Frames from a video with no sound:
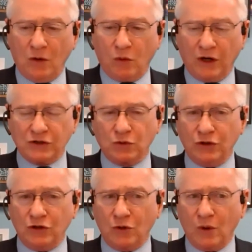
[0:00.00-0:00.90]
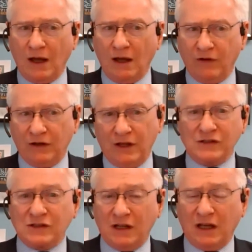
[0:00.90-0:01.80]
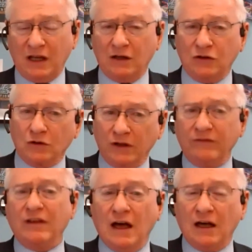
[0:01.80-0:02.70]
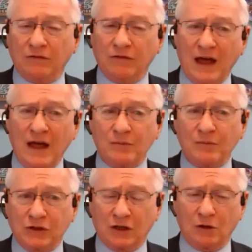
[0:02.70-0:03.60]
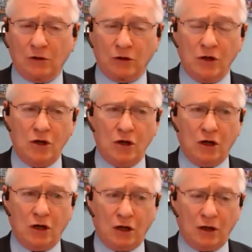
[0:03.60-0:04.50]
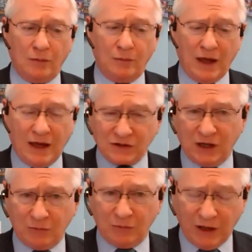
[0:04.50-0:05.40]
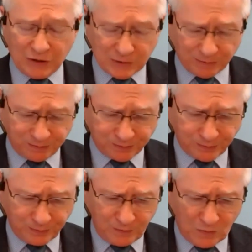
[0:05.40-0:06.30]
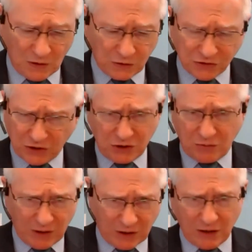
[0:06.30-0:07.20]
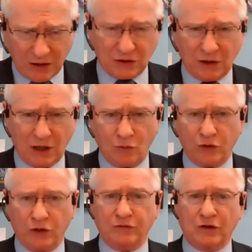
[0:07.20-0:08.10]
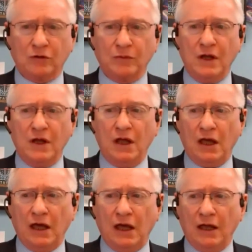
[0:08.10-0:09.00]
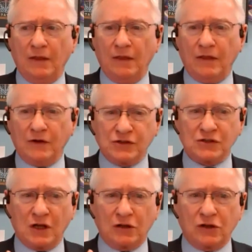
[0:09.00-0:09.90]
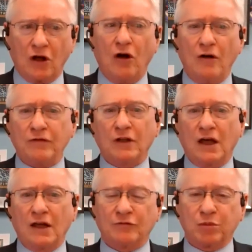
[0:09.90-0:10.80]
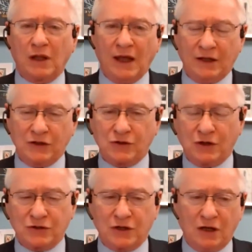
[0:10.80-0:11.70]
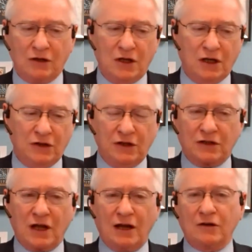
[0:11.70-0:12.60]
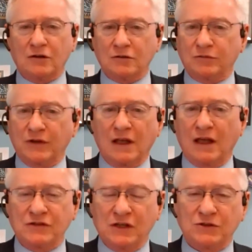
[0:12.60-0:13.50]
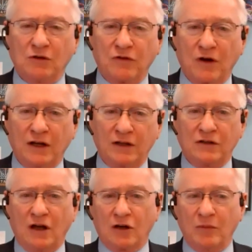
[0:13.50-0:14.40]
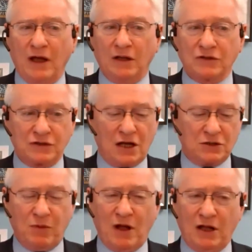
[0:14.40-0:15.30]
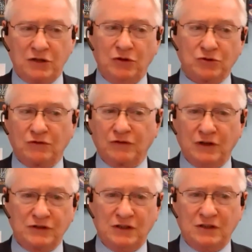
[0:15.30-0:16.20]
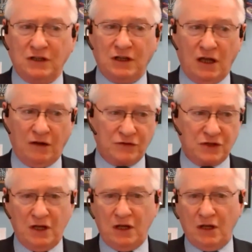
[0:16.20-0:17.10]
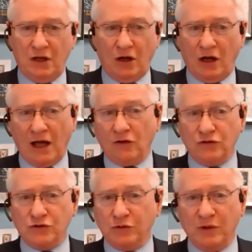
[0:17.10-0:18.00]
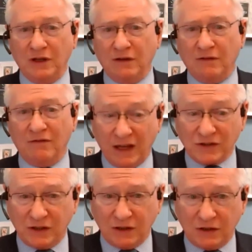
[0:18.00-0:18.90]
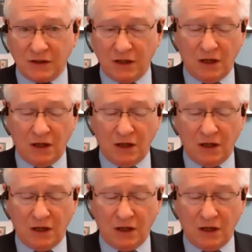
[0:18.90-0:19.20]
Whereas when you have a nest egg and you're living out of that particular asset base, decision making gets a lot more difficult. And there's just an awful lot of planning structure. Now, in the entire thing I've said so far, I didn't talk about stocks, bonds, mutual funds, ETFs, how you should be invested.